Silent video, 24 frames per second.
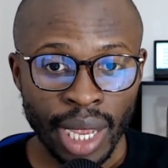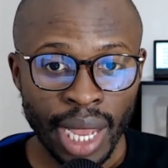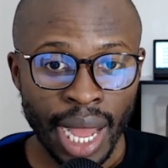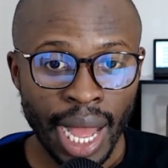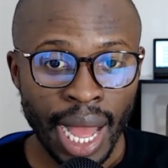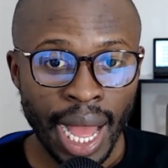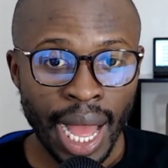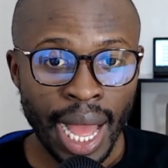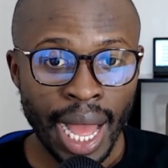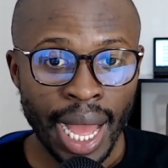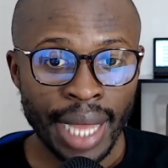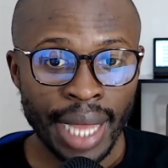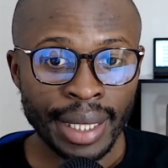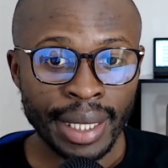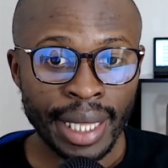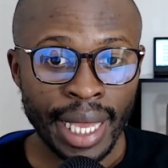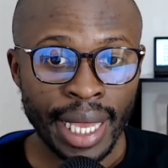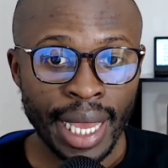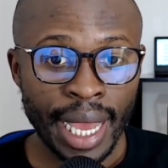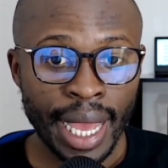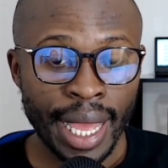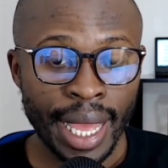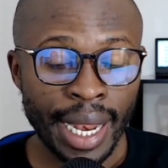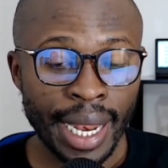and
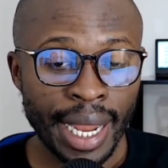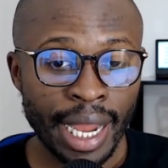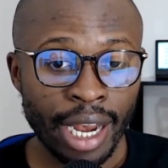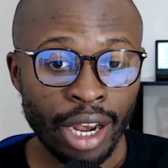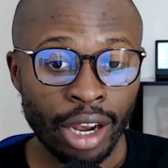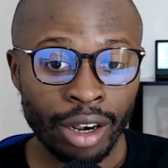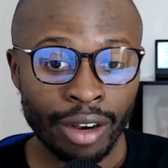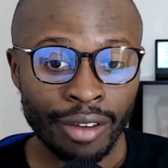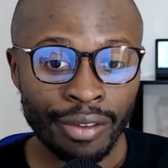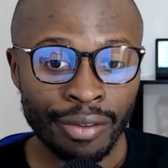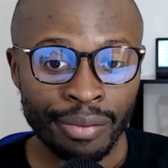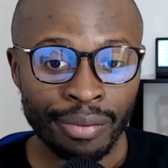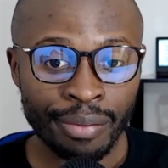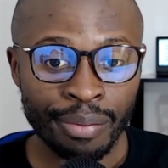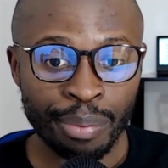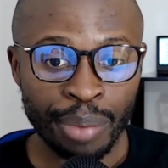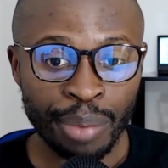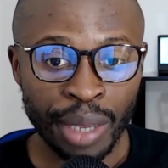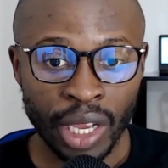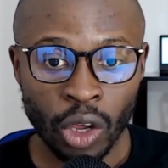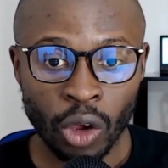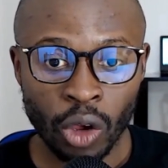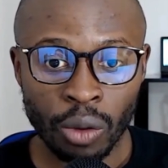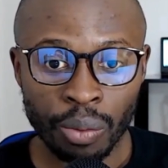a lot of
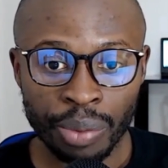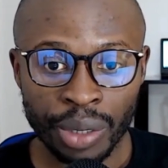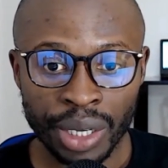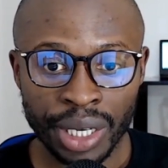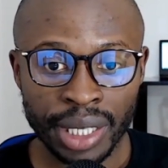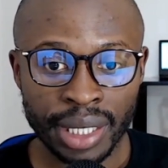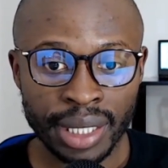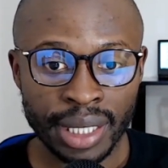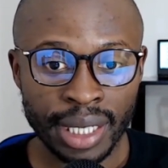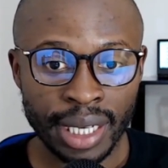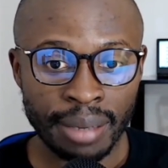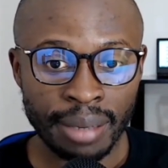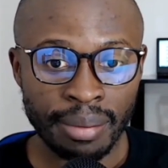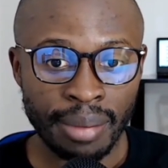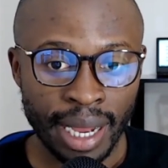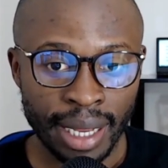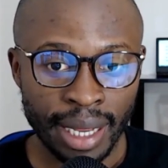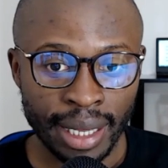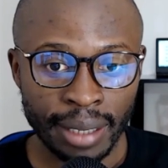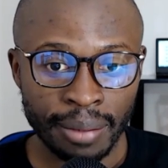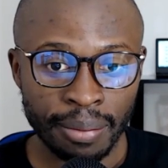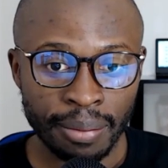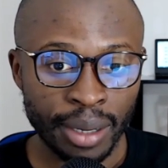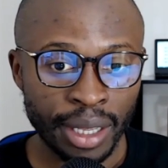big companies in the
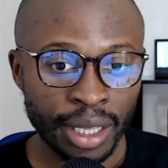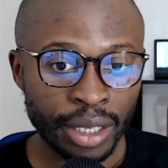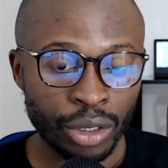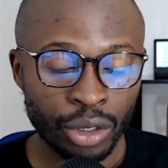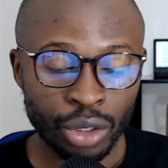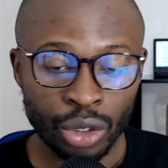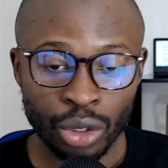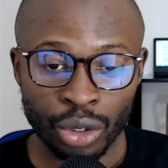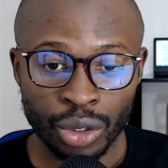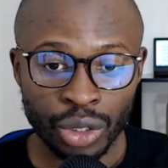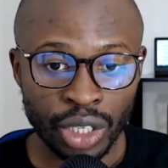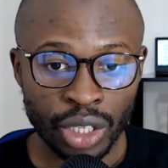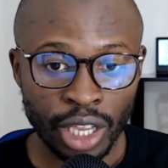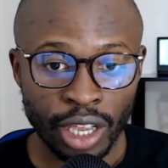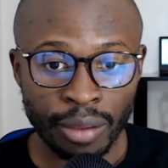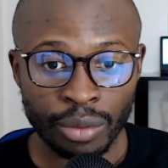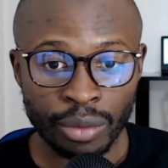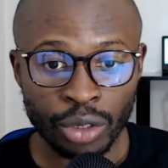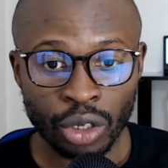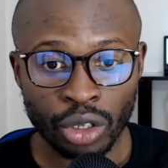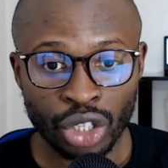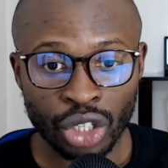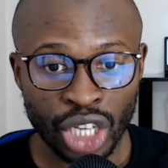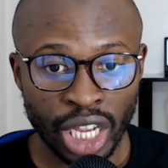marketplace use them,
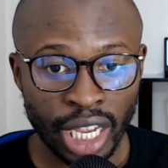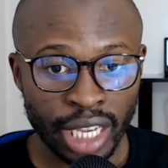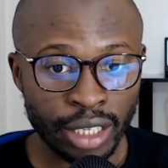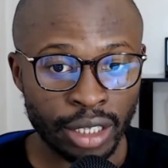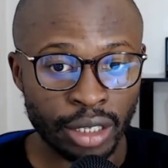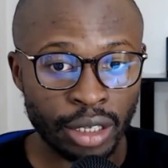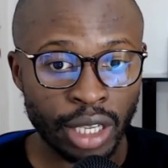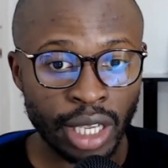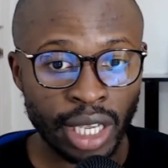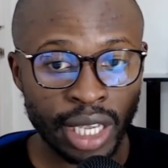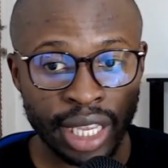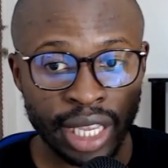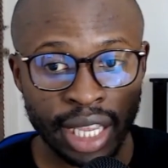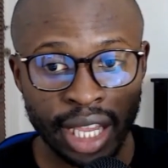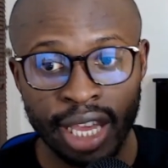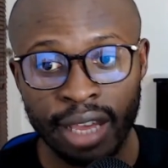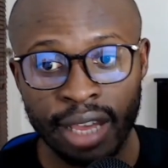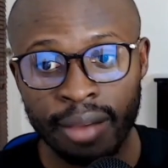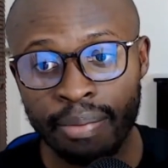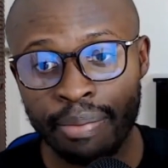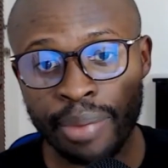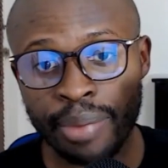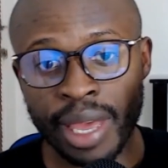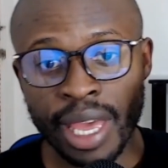such as
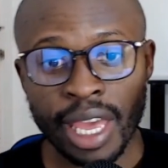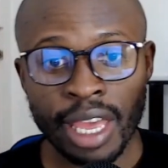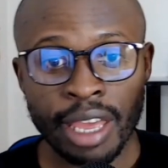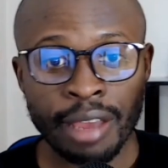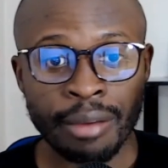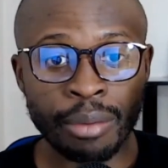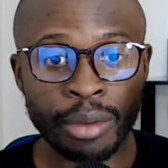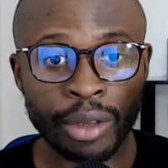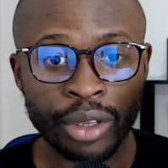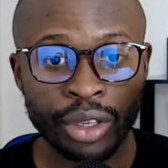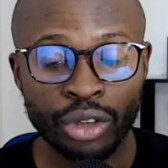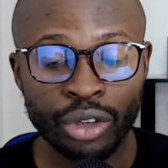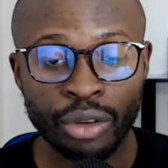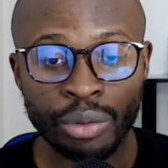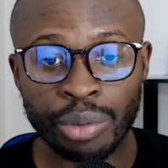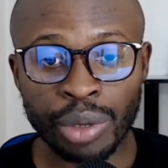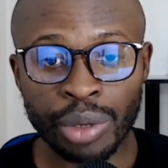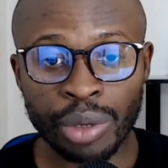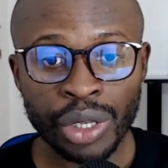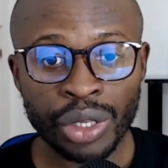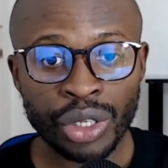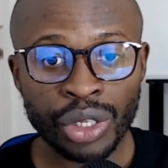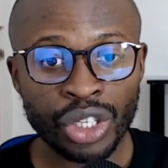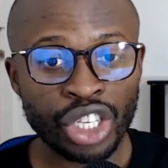eBay,
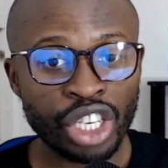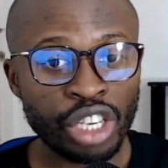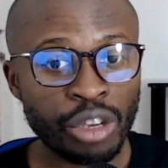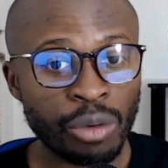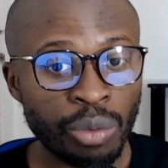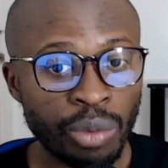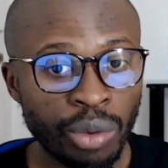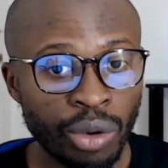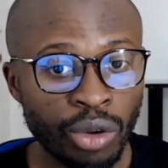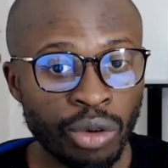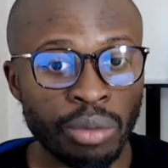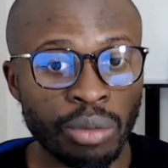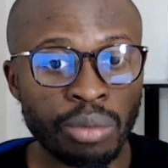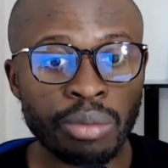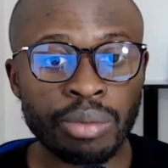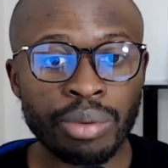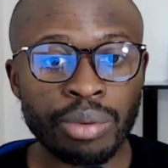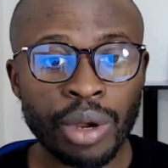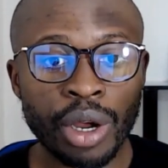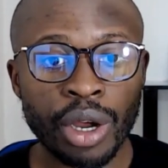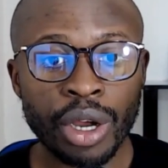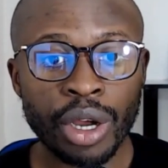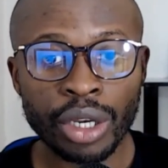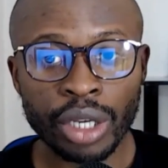Mitsubishi,
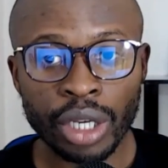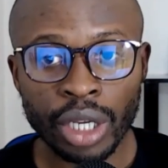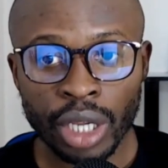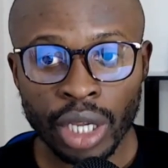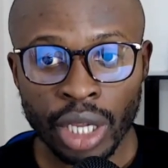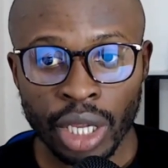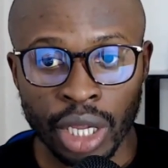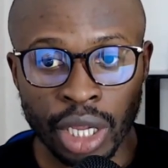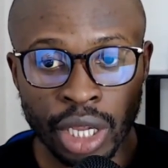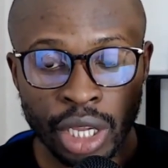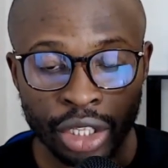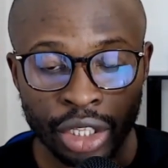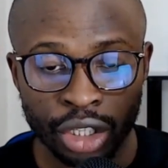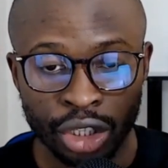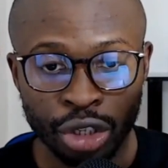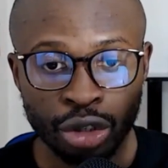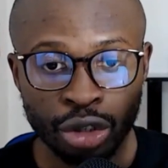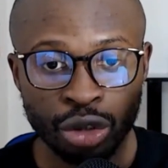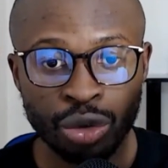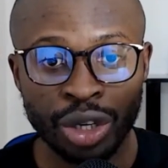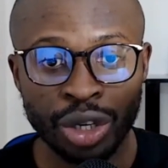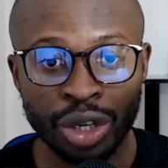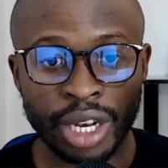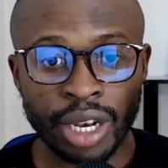Bloomberg, the
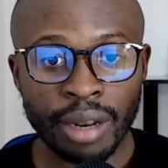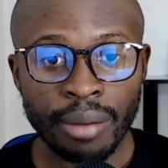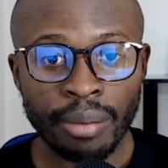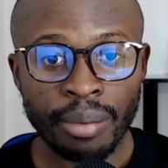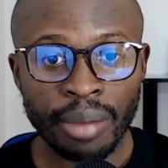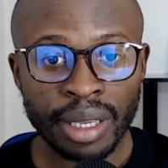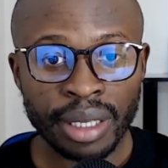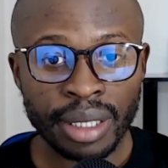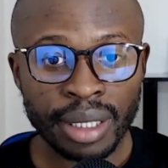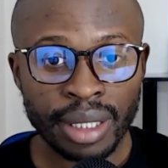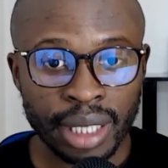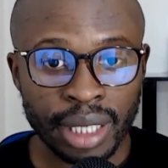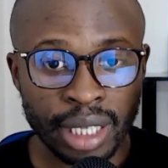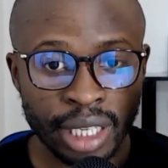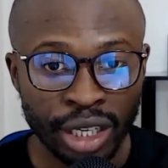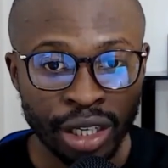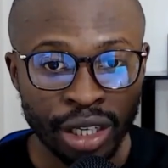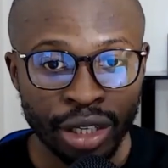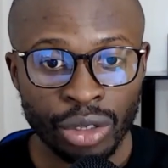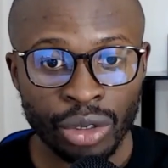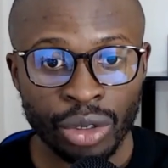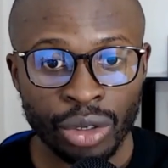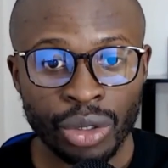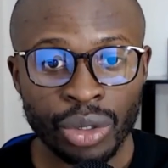Sweden
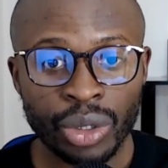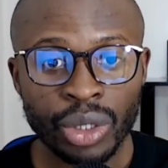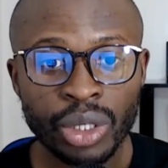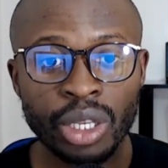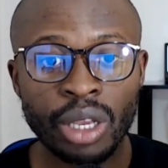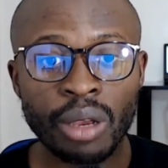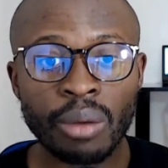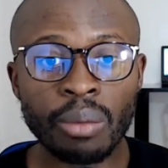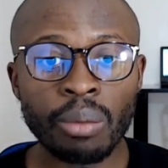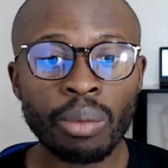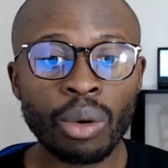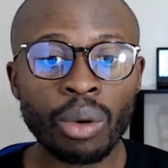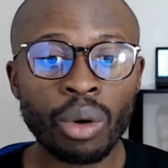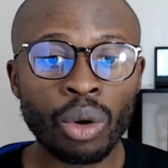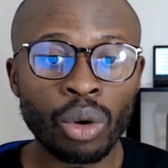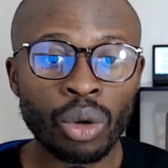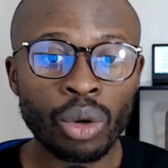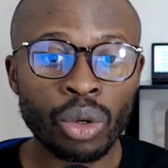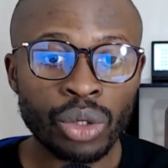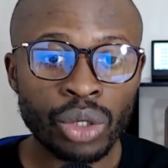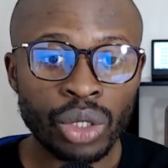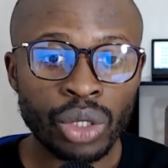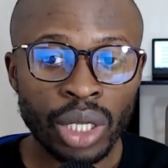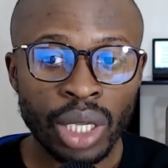Embassy, Usain
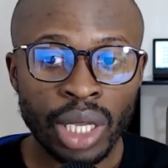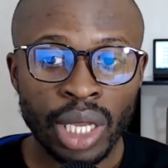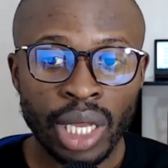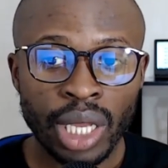Bolt,